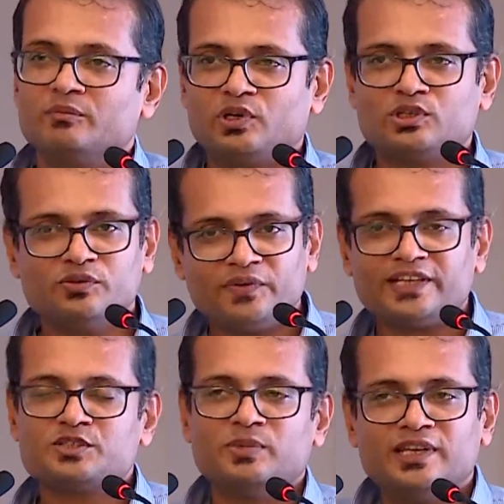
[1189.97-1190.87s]
Because if it
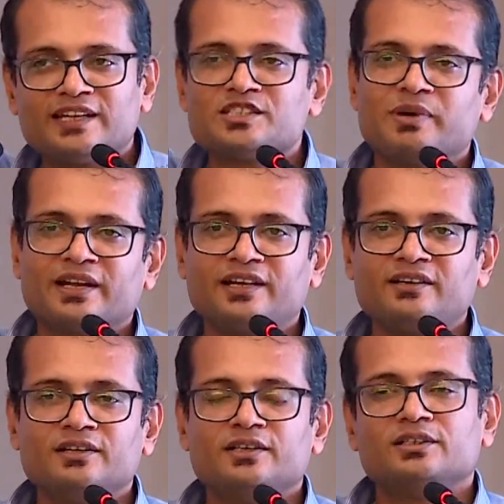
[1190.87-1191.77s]
takes billion as a market,
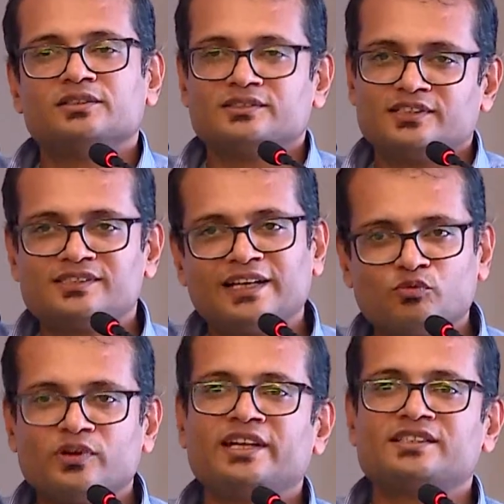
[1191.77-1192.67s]
just that
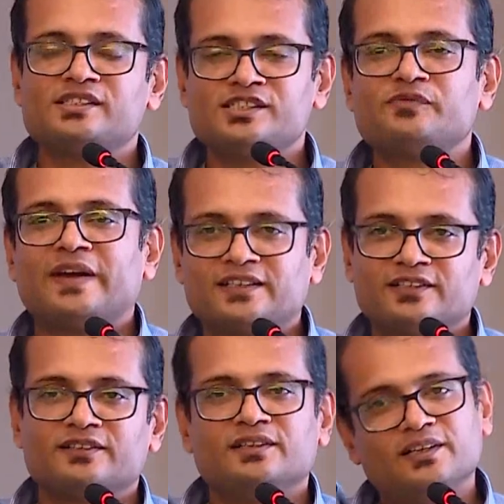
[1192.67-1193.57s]
one Excel sheet
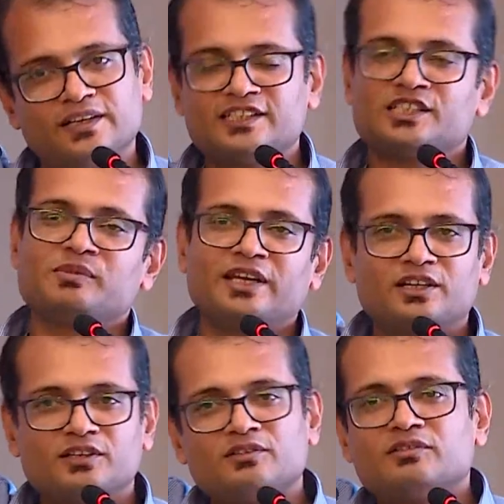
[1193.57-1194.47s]
factor takes him like
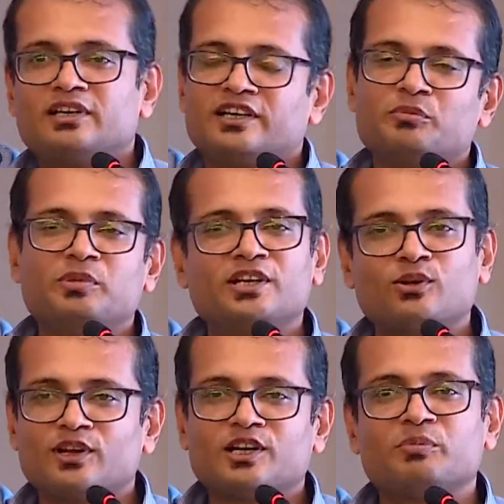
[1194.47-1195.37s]
a $100 billion
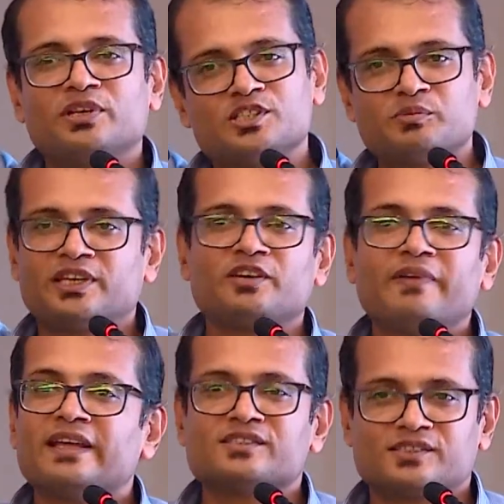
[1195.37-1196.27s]
company just making
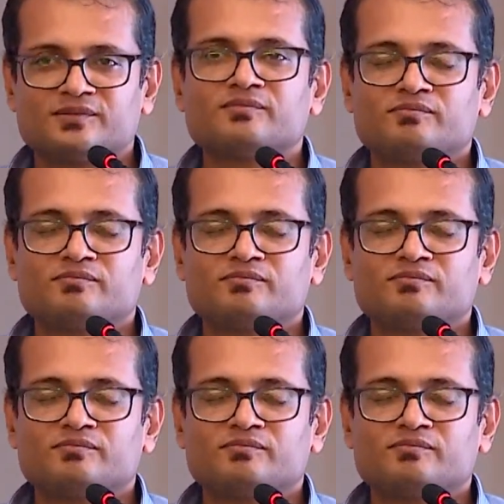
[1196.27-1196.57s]
fans.